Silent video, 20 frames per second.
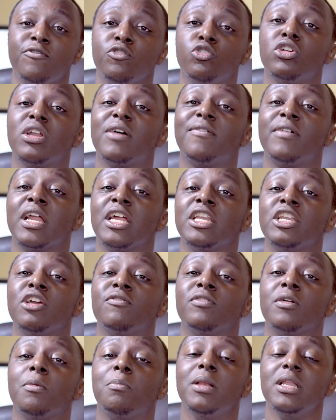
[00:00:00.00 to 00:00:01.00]
If you don't have an
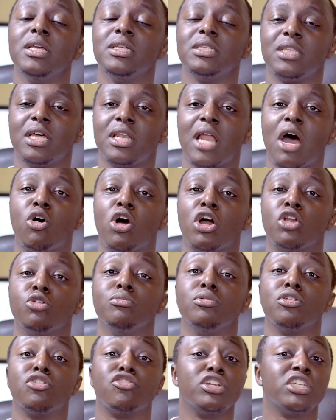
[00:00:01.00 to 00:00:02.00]
idea of the place, then how can
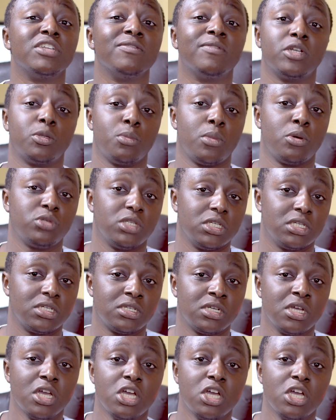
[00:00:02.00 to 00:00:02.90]
you be creative about it?